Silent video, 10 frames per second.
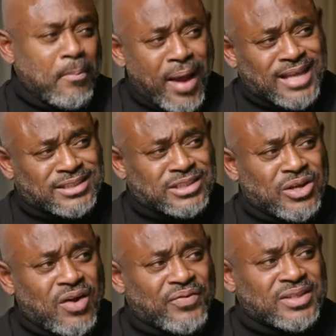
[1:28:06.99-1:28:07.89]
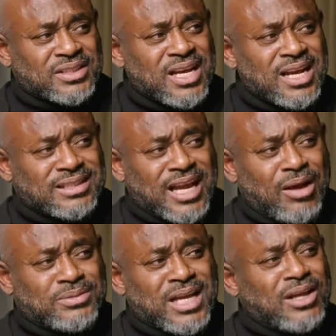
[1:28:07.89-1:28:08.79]
past the surface to
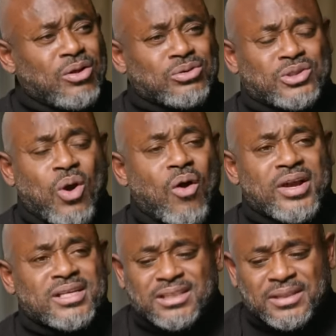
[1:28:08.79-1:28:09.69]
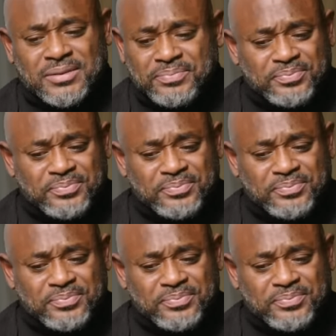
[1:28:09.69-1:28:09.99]
help tell those stories,